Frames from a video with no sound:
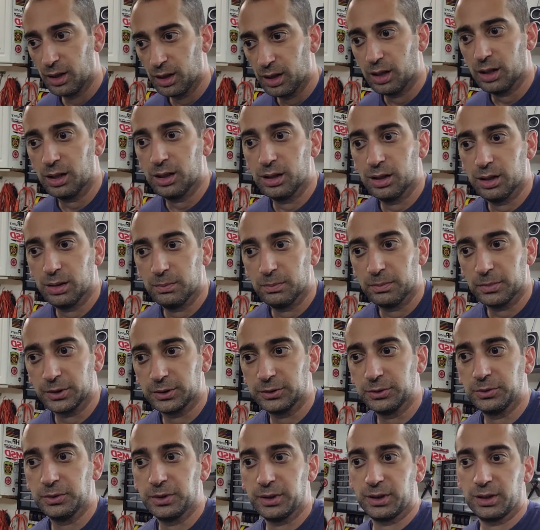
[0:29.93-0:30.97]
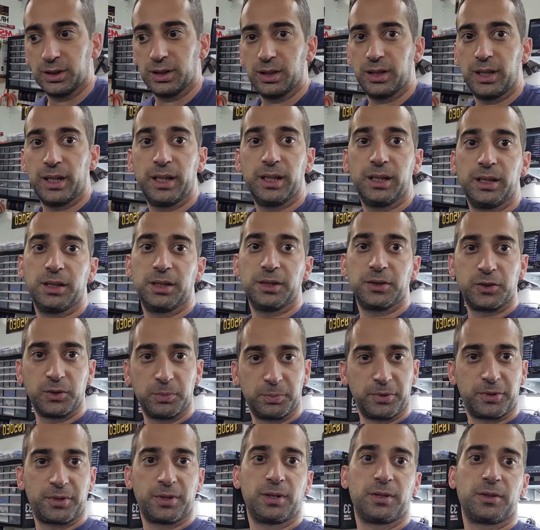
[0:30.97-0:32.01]
Including a ANA
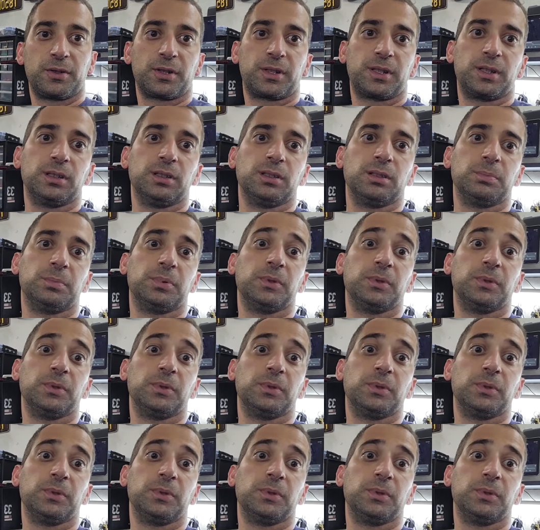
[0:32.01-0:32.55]
supercharger kit.